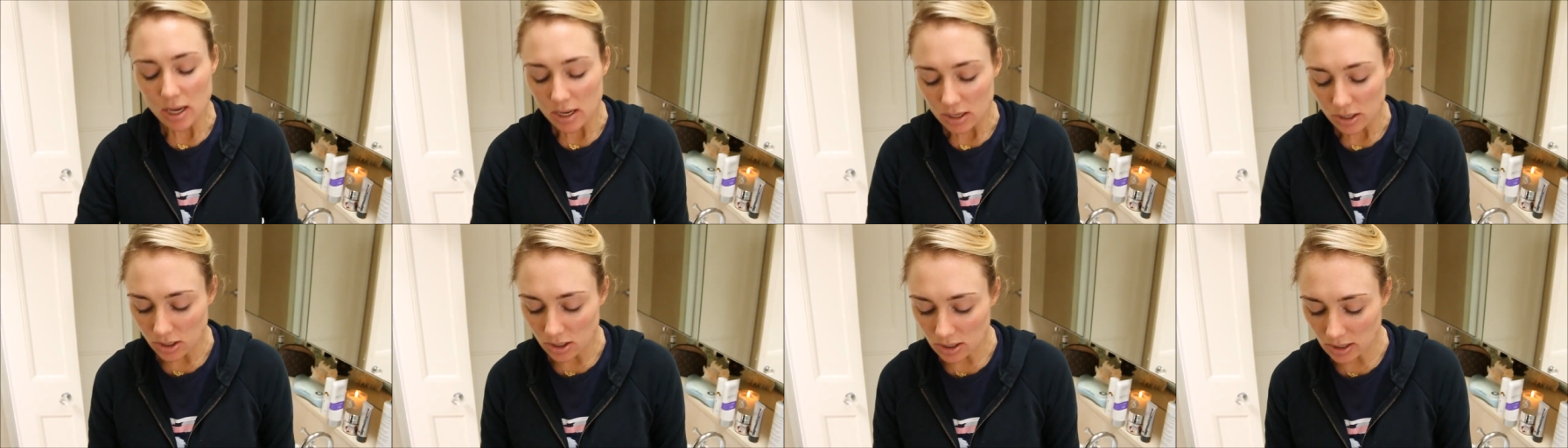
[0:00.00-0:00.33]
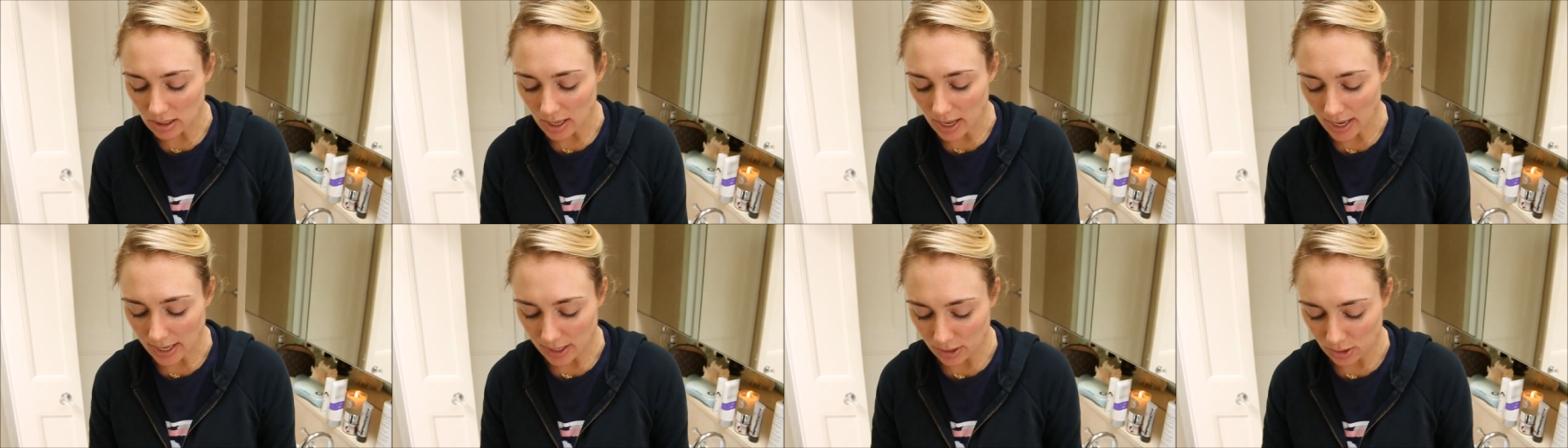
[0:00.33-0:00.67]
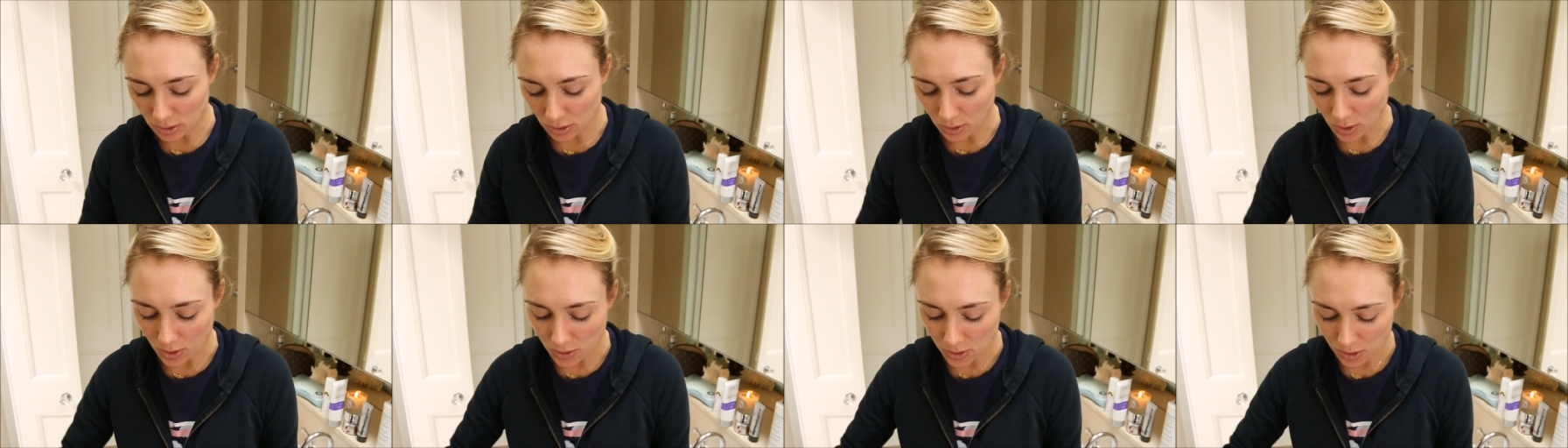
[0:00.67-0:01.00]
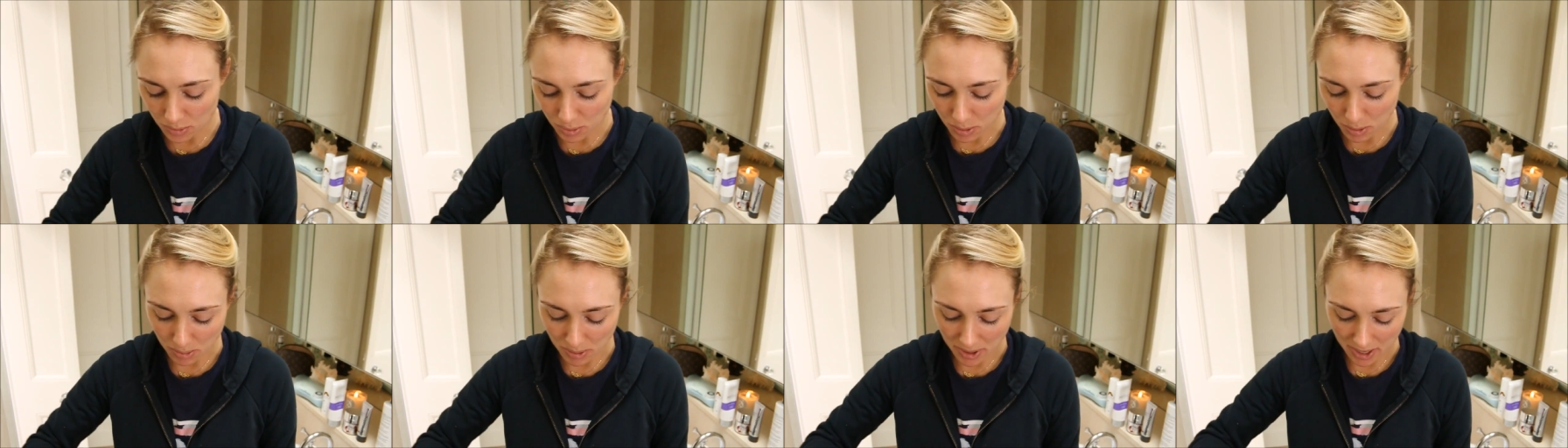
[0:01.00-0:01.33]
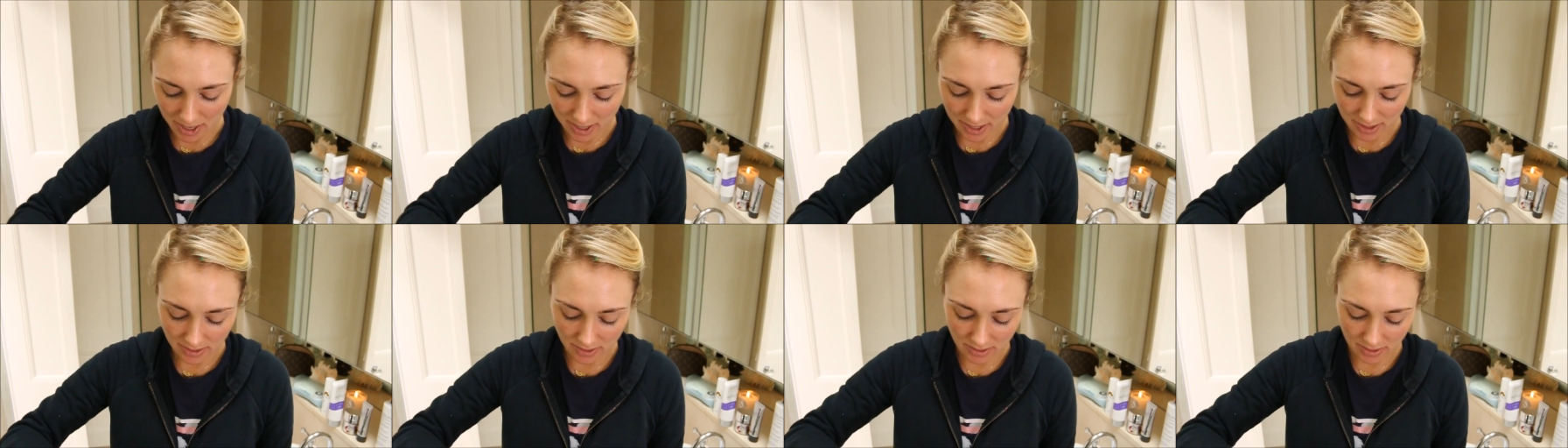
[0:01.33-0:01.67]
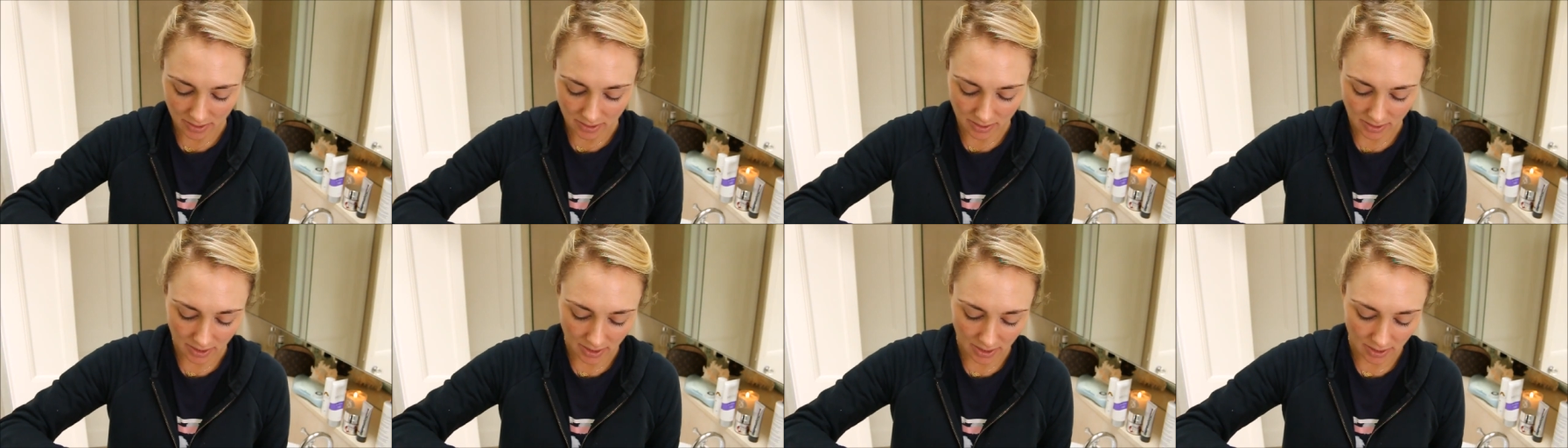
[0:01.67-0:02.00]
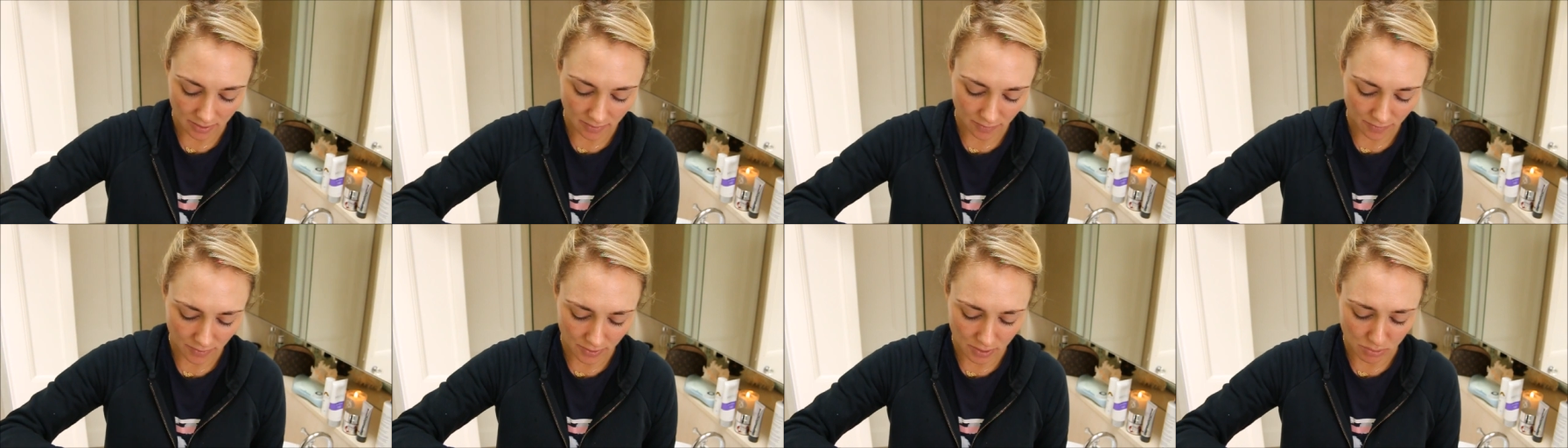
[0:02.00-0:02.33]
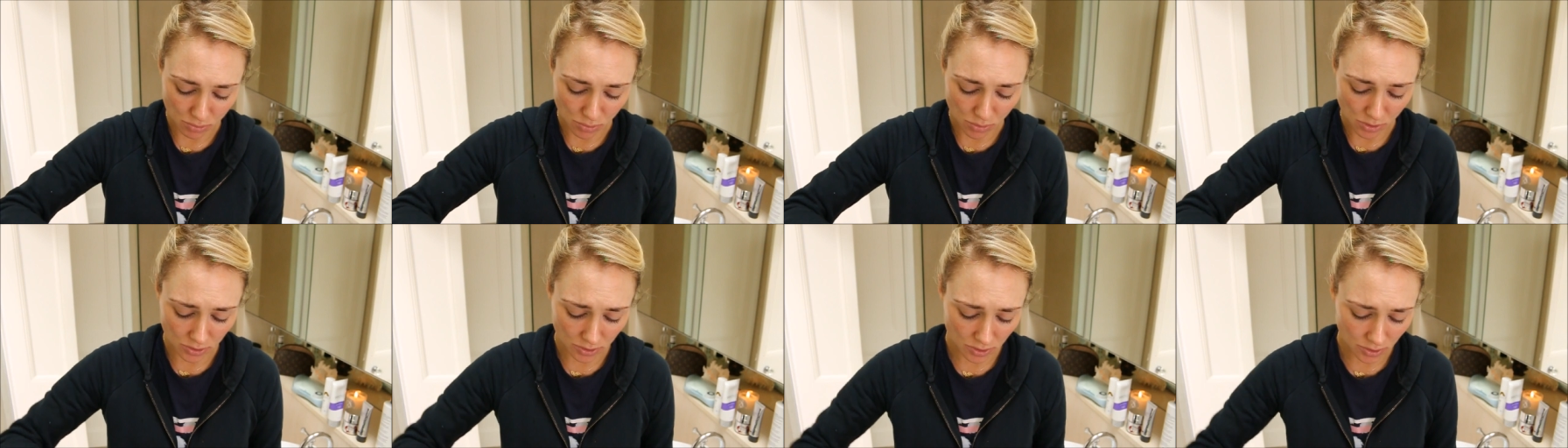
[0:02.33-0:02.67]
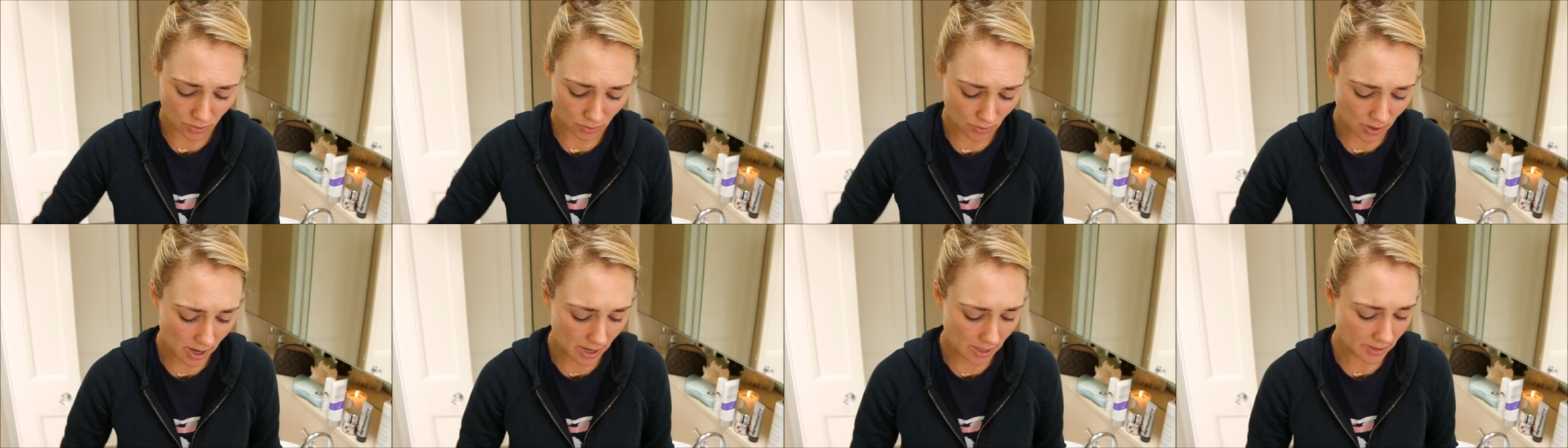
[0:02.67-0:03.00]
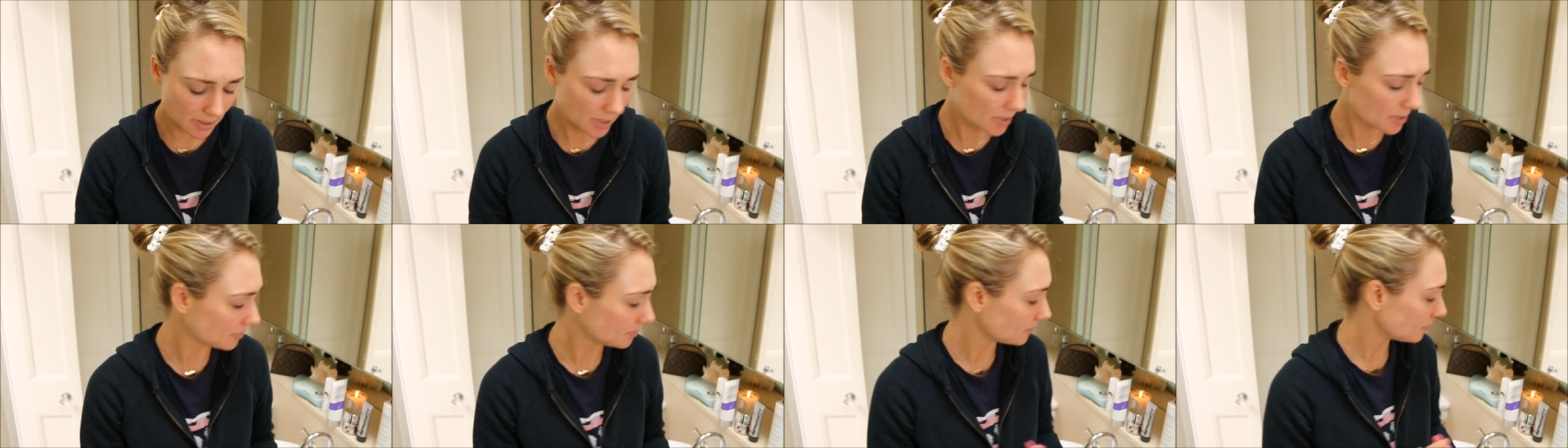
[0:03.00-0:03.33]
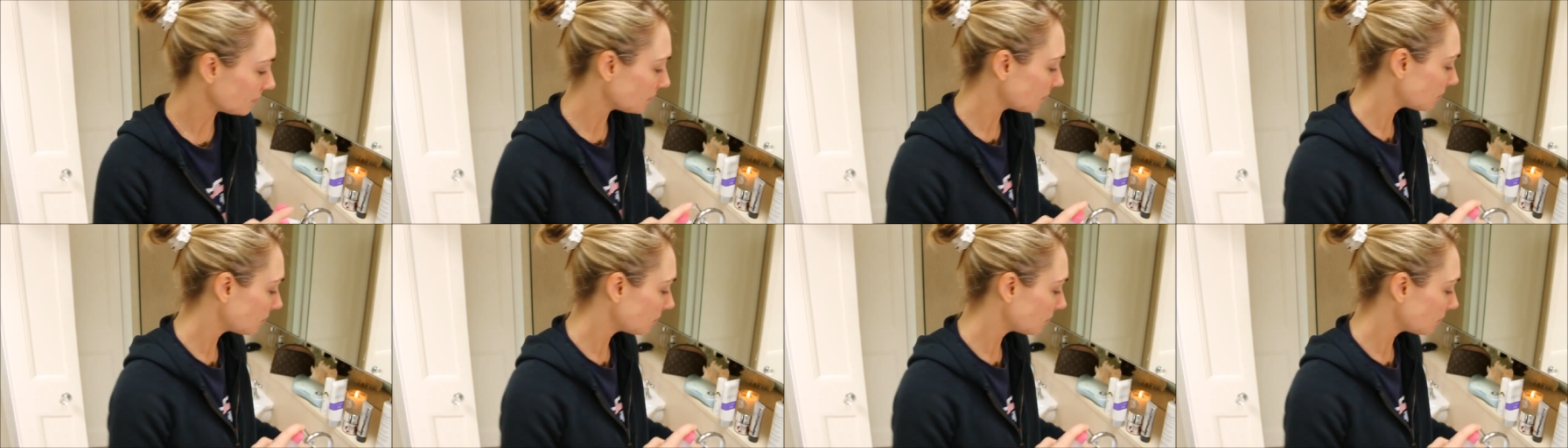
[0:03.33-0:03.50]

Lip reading: Just like a toner prepares the skin for the moisturizer,